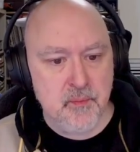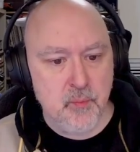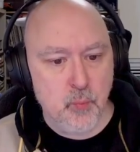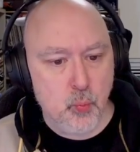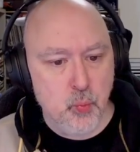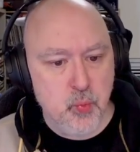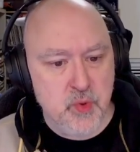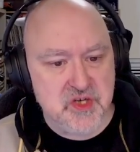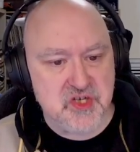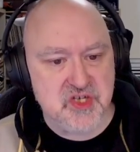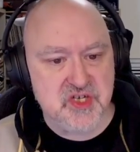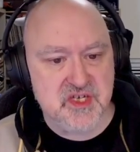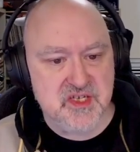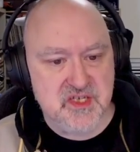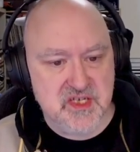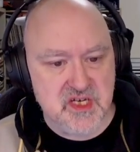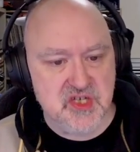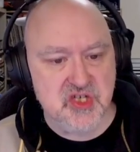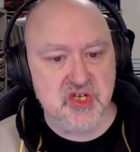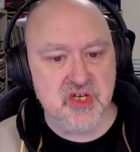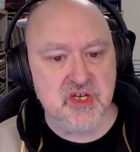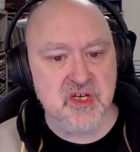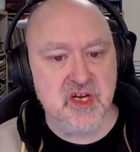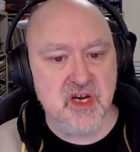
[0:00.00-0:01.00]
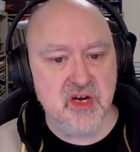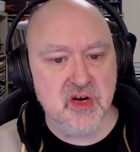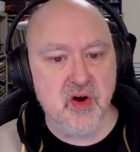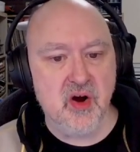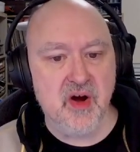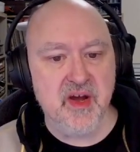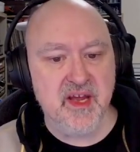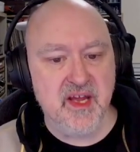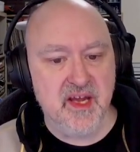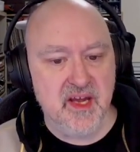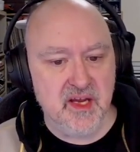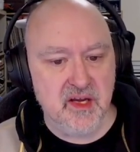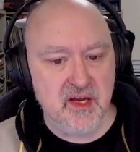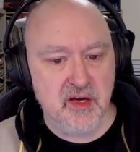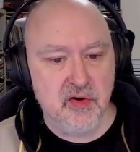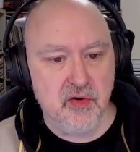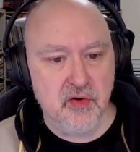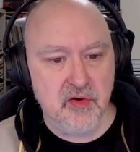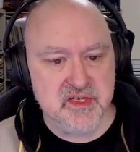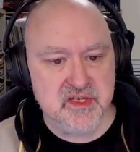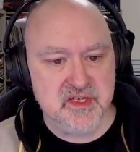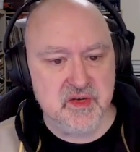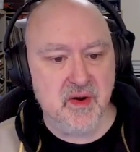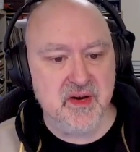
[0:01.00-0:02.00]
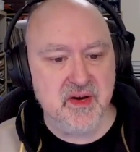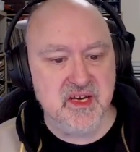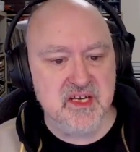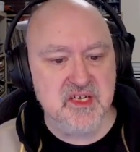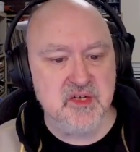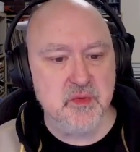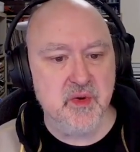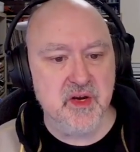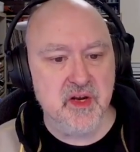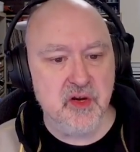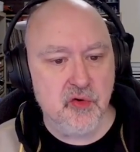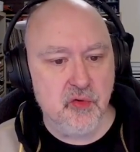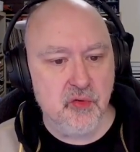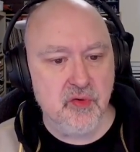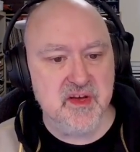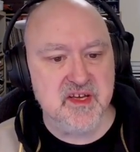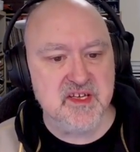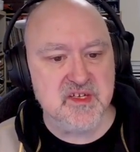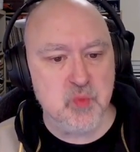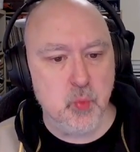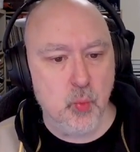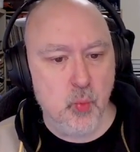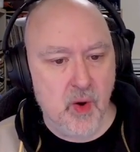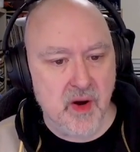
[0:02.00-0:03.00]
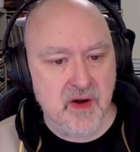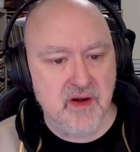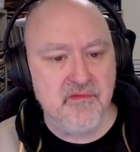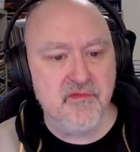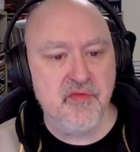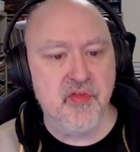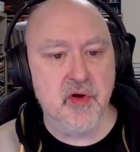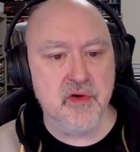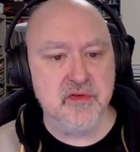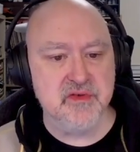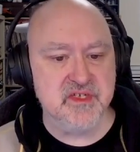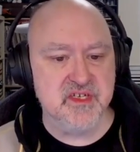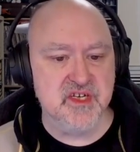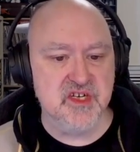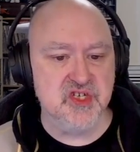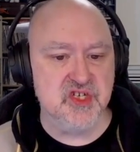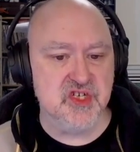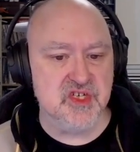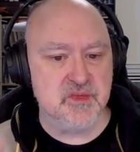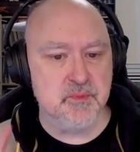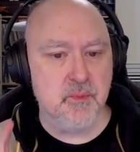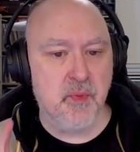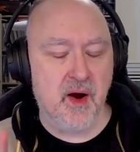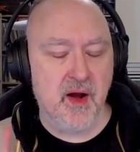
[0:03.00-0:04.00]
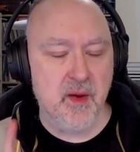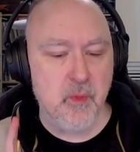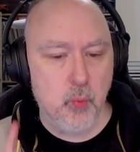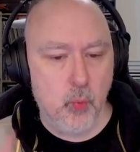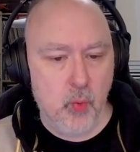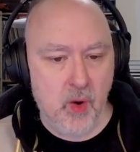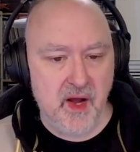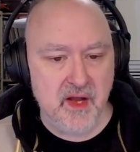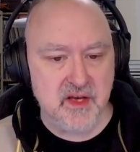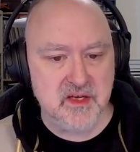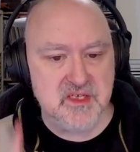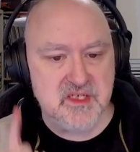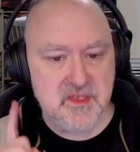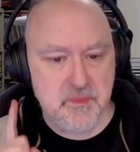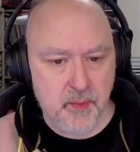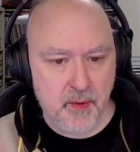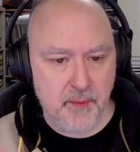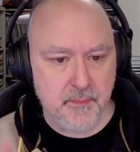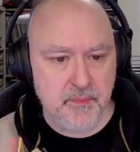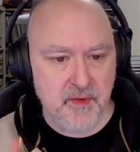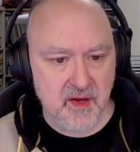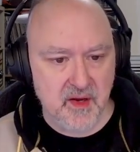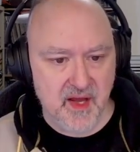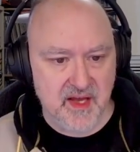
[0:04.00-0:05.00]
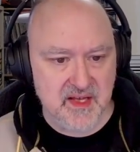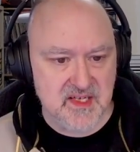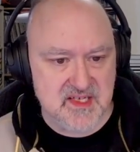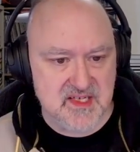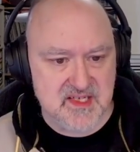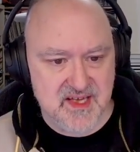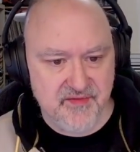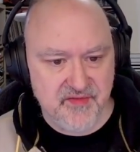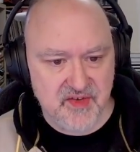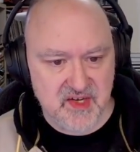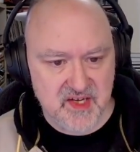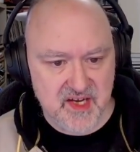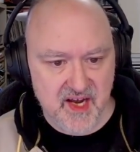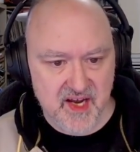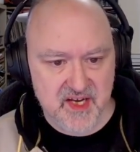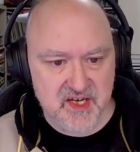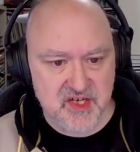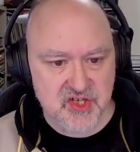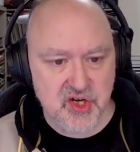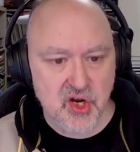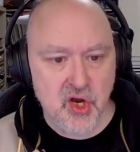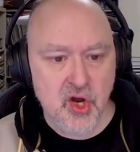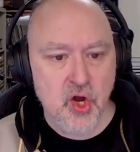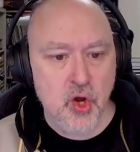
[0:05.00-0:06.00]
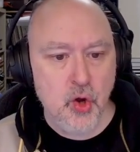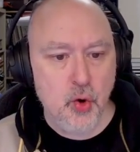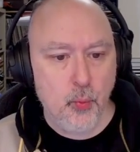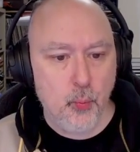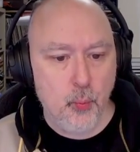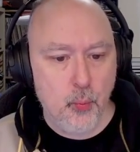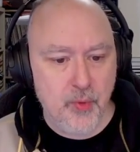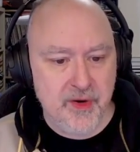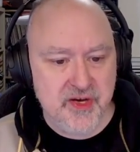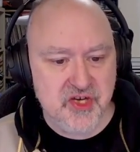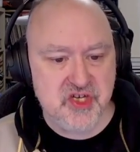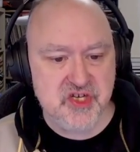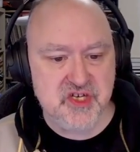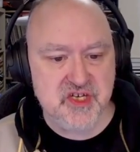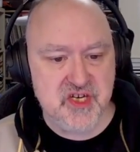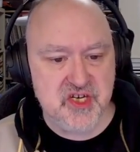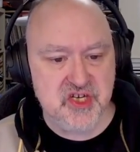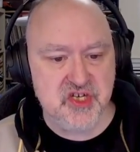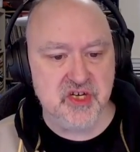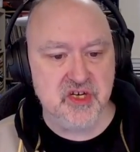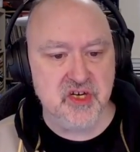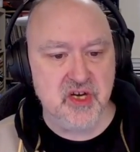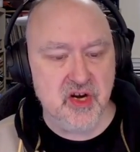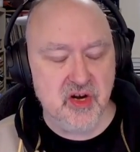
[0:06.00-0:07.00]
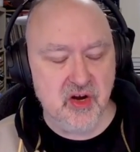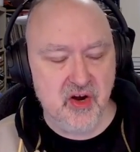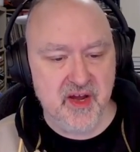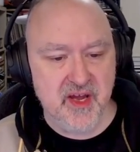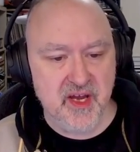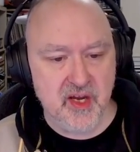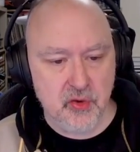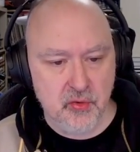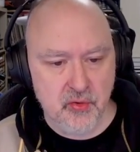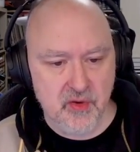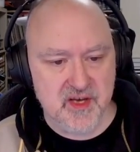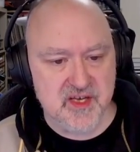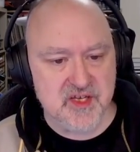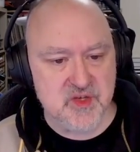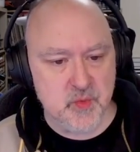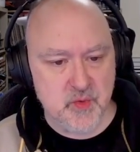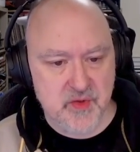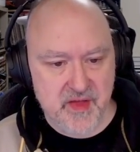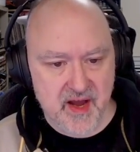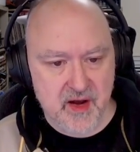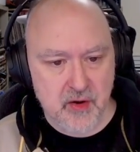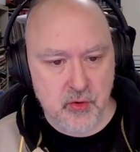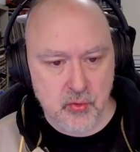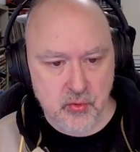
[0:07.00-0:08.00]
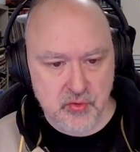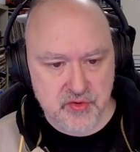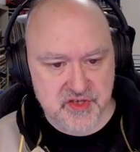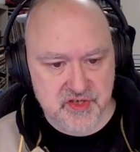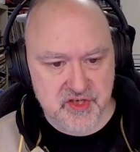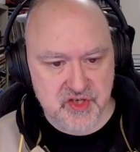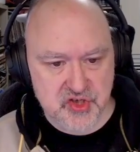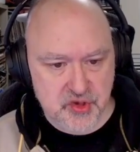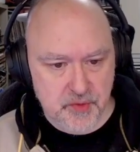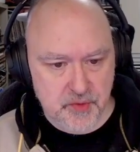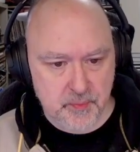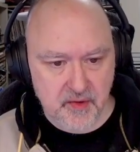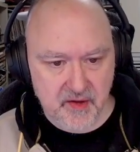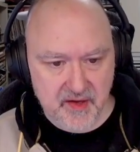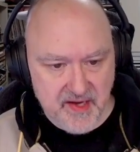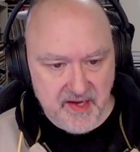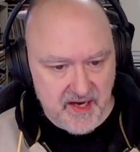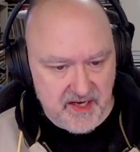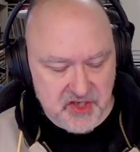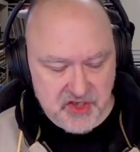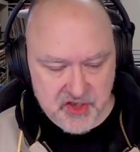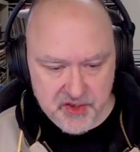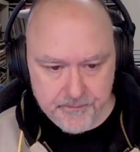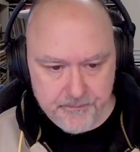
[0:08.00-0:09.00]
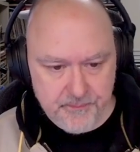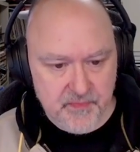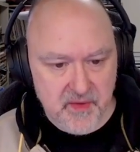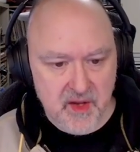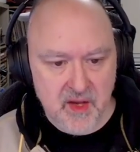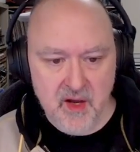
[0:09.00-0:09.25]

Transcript: Which digit can I increase? So I need to increase one of those digits by one to populate the seven cage. Which digit can I increase without causing duplication?